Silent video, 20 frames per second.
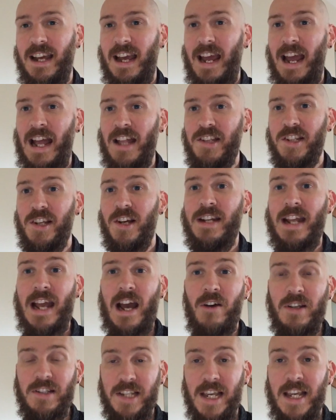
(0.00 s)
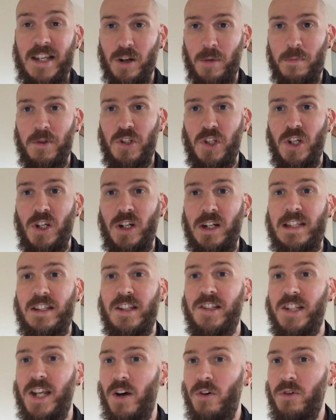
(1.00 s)
and so now is his opportunity
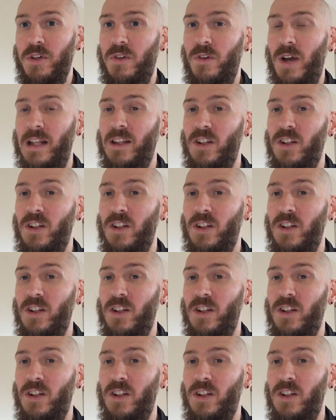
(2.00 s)
to tell you